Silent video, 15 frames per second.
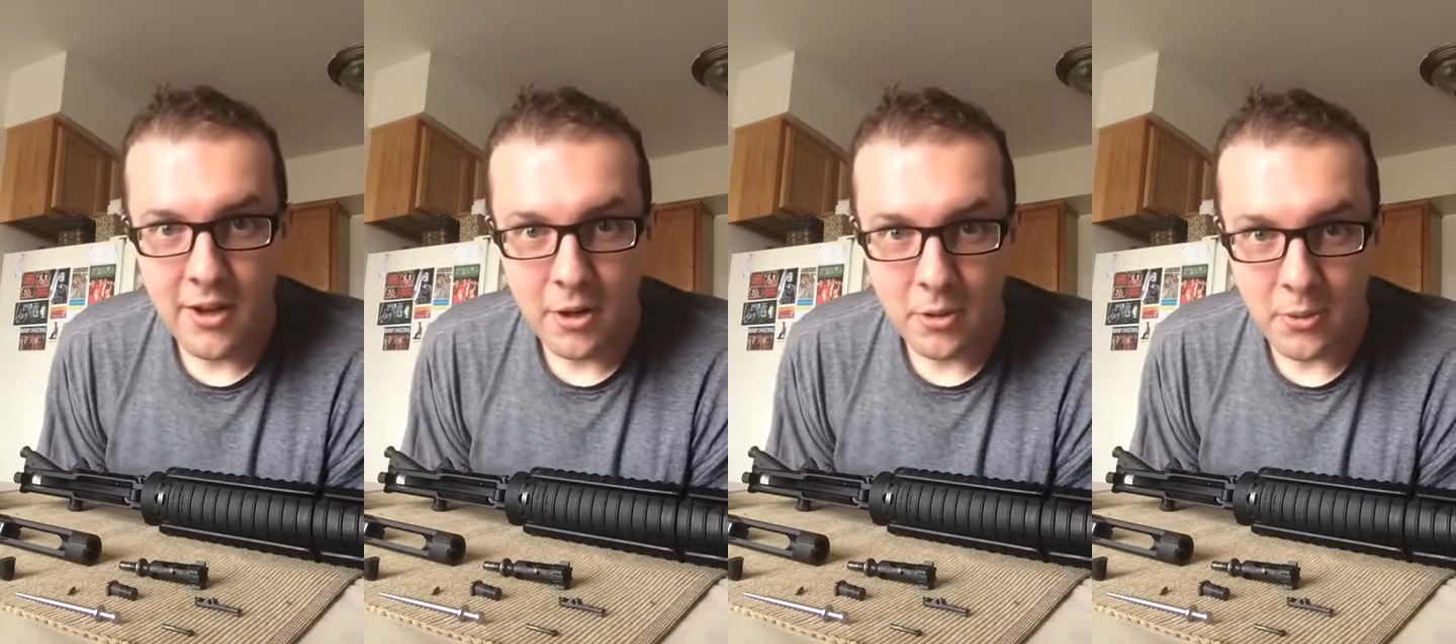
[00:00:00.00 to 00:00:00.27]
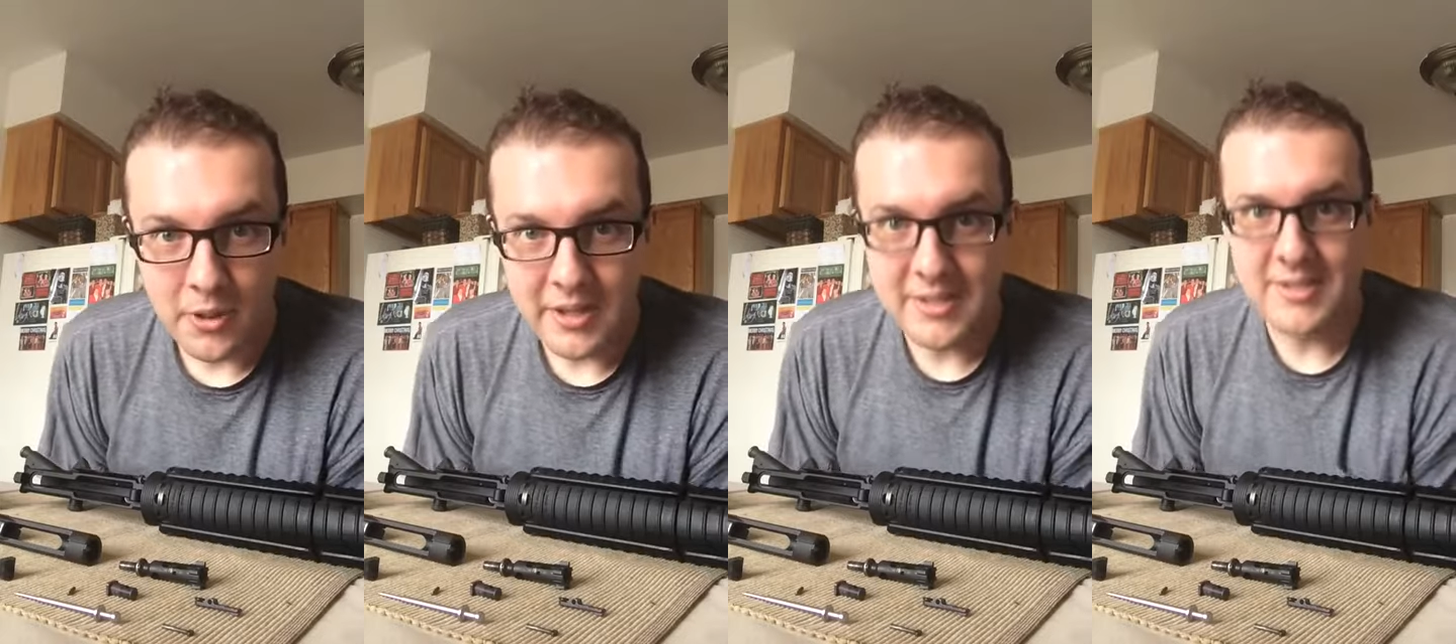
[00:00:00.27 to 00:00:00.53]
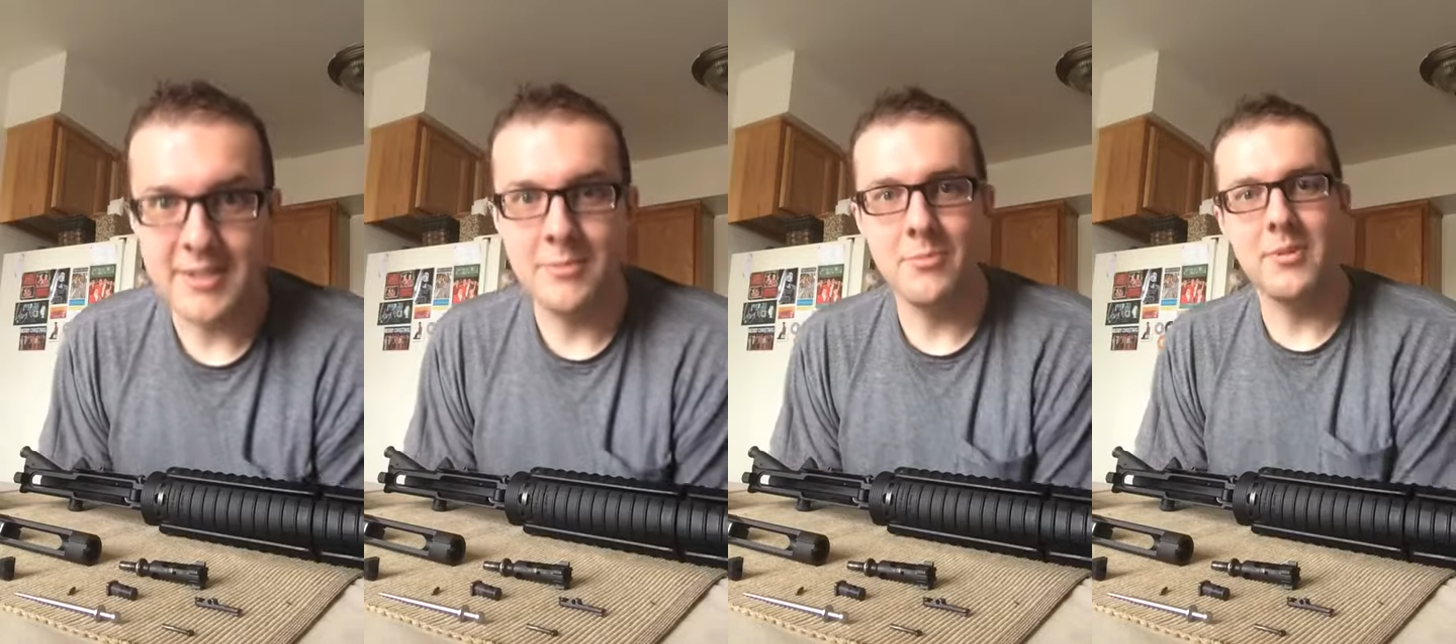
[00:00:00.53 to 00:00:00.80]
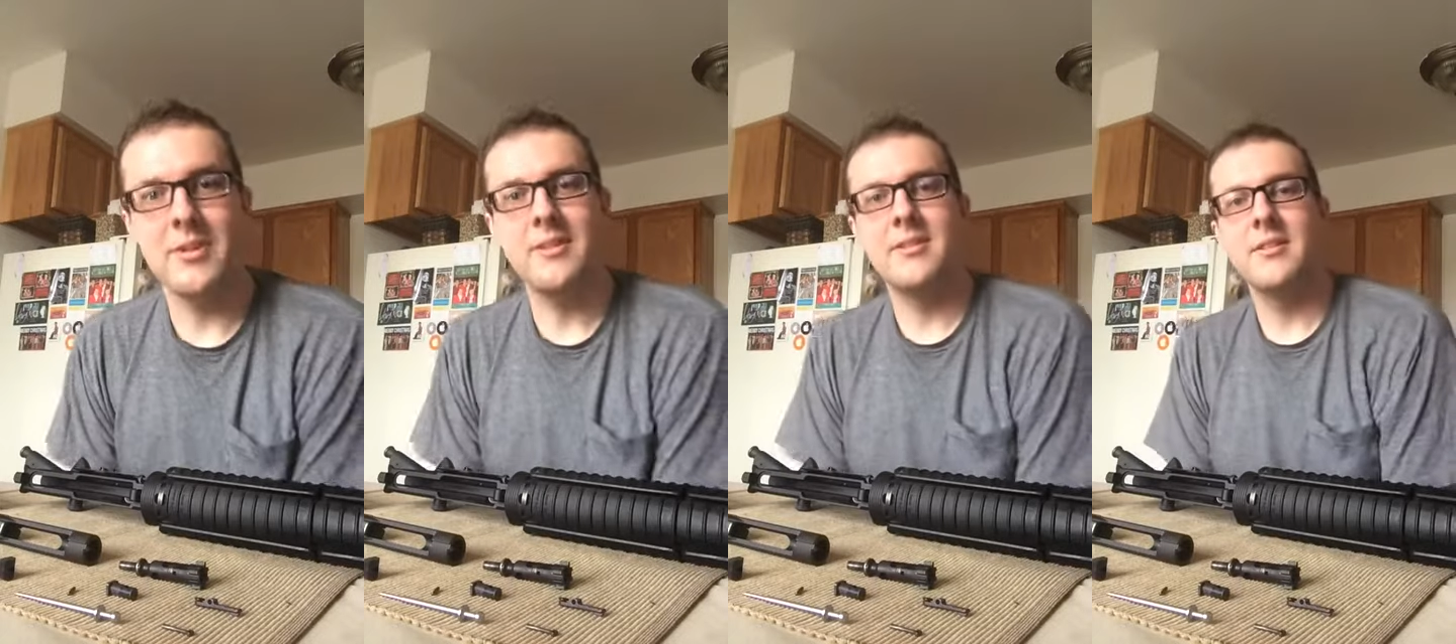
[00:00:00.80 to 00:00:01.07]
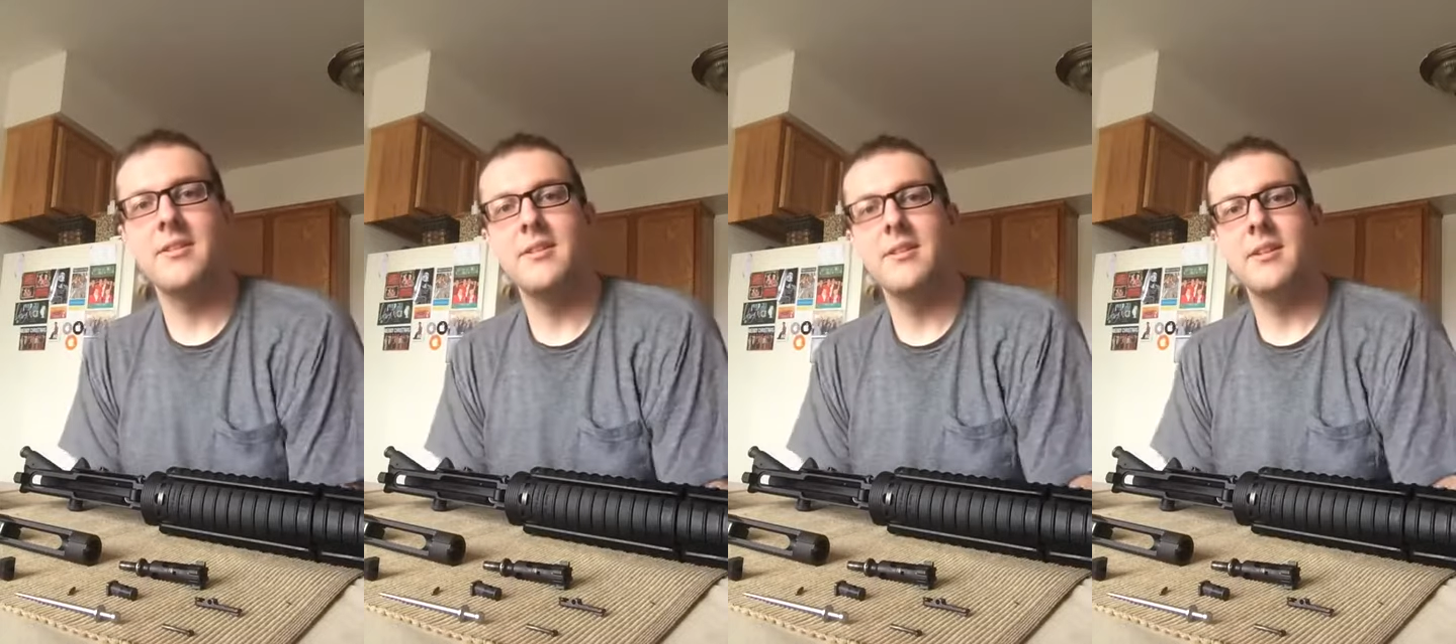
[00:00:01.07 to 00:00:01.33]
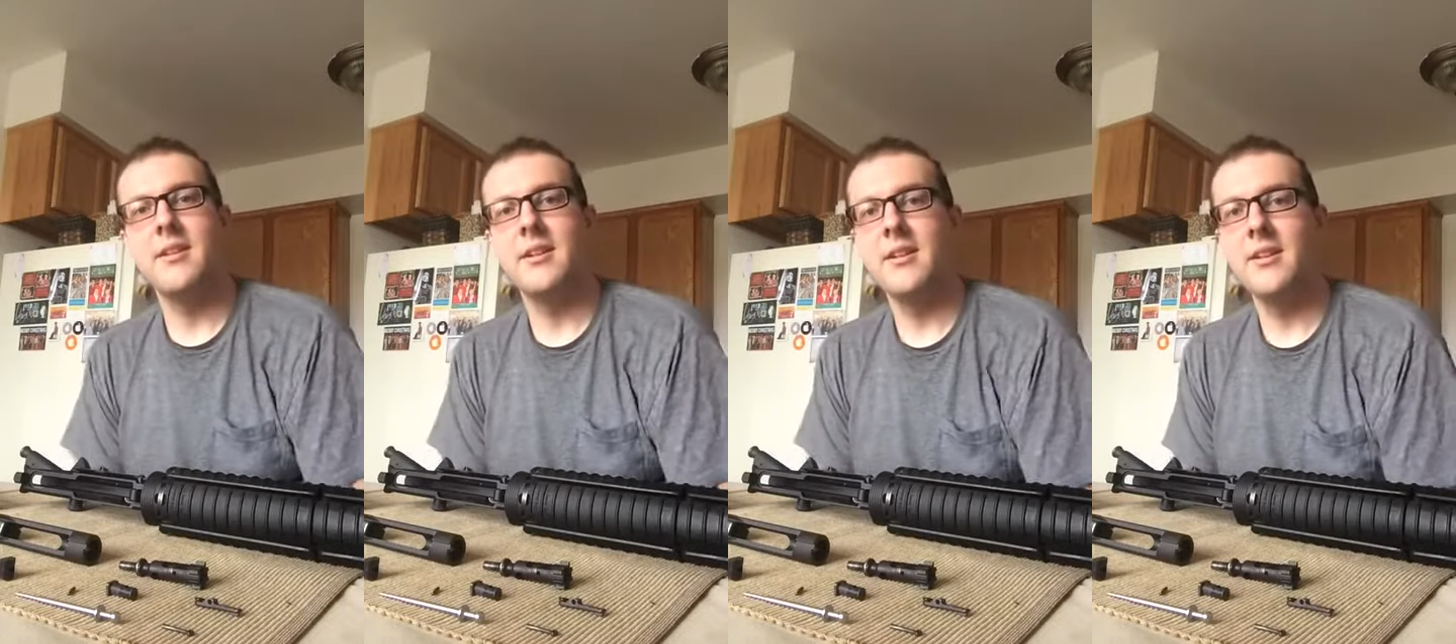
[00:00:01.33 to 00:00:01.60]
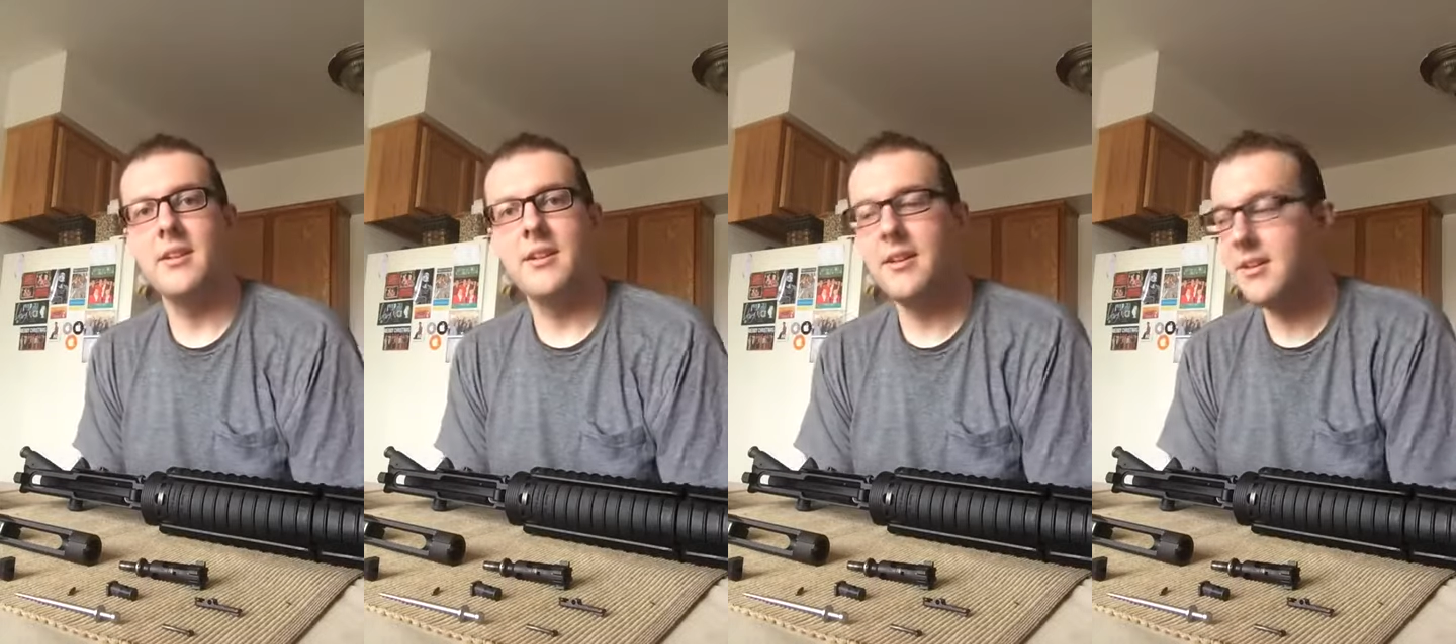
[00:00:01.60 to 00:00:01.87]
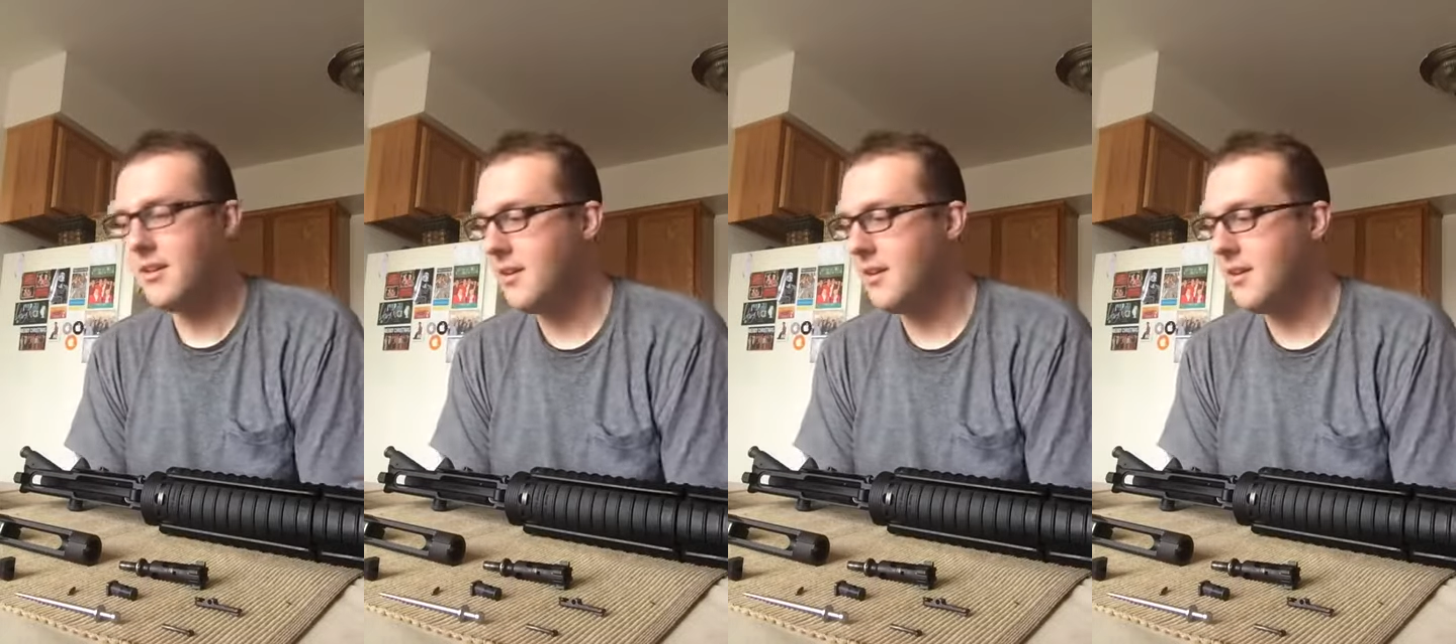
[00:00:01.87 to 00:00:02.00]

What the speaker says: reassemble it in